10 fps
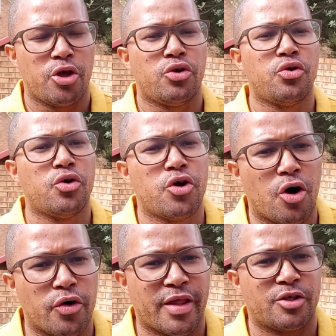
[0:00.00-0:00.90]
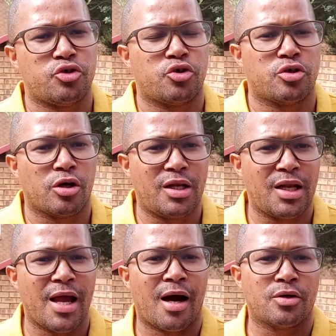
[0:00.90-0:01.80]
you know that you should not
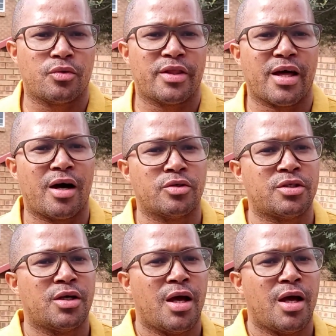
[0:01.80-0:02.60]
clear out without